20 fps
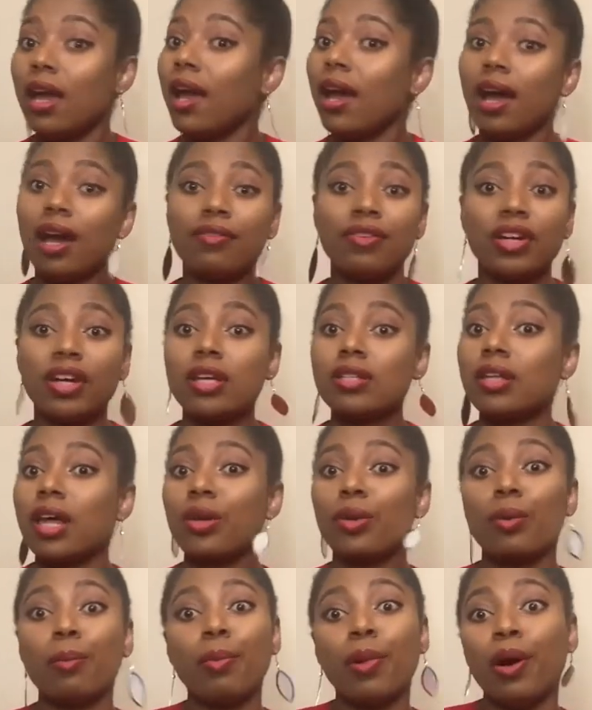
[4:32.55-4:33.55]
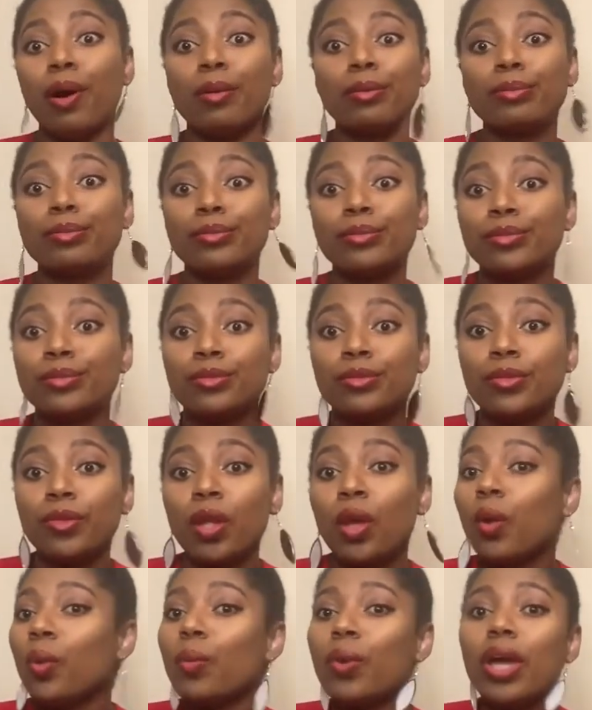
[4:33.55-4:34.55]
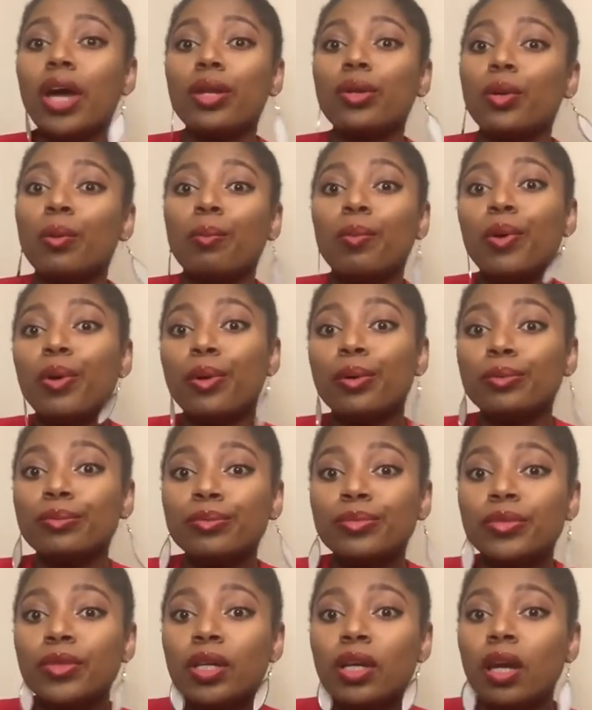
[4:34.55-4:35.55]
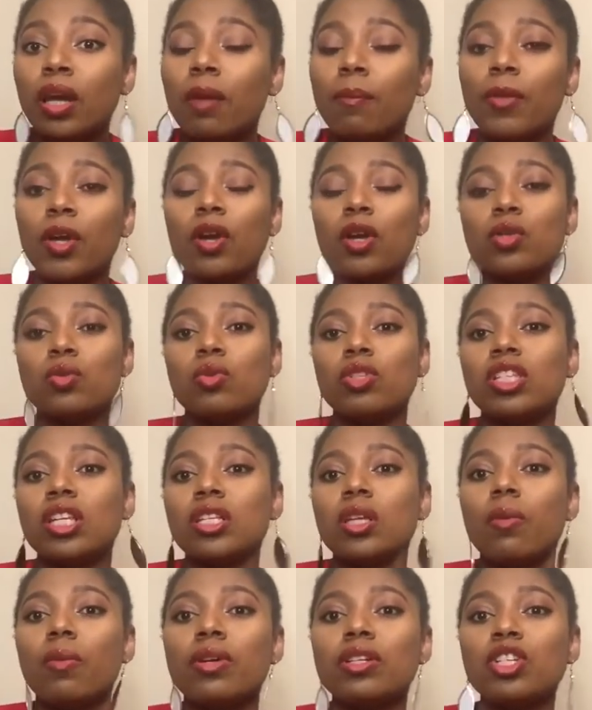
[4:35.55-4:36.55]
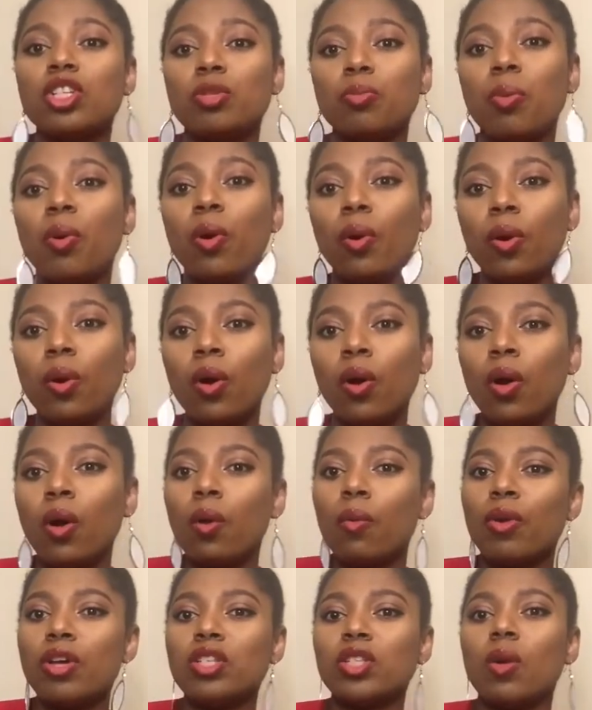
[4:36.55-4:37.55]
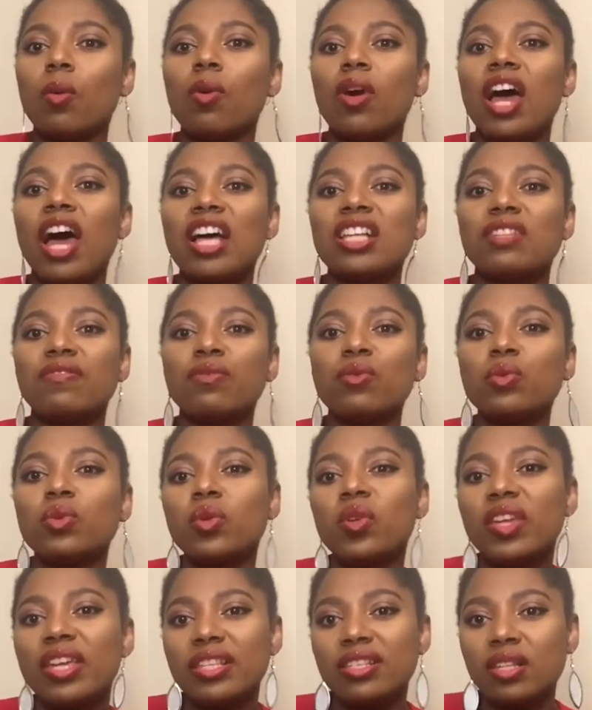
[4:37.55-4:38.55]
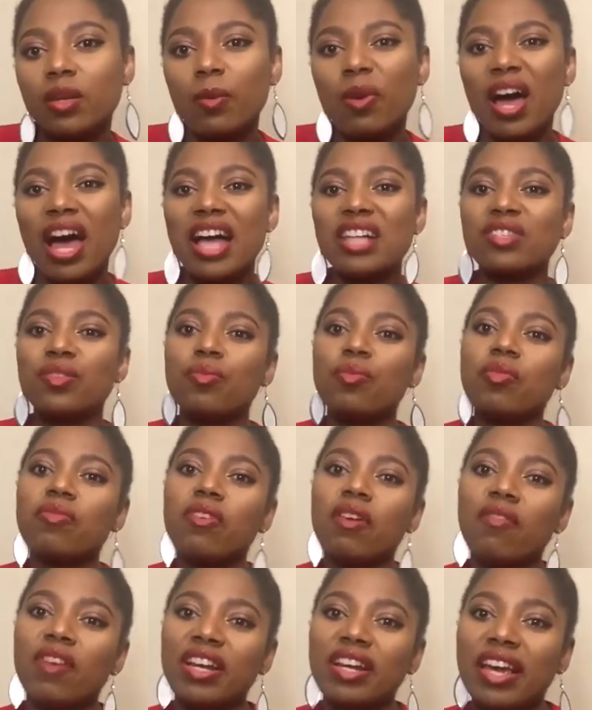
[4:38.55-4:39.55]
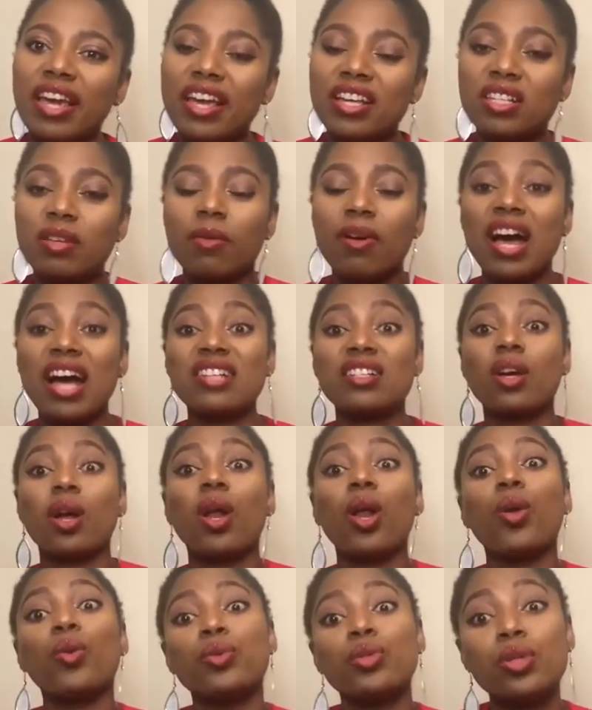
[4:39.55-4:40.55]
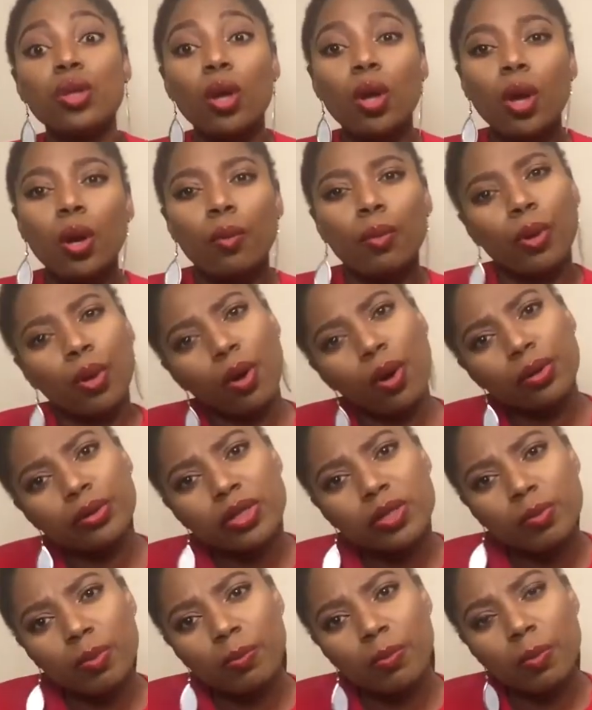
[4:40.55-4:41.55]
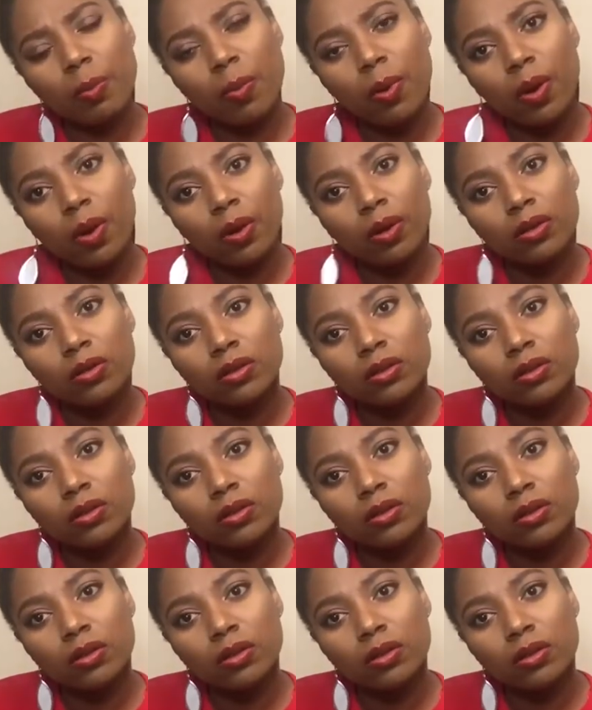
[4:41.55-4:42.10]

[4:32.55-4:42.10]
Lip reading: Africans are not poor. We are not poor. Because we say someone is poor when someone has food to eat, someone has a roof over their head, someone has clothes. We call those people poor.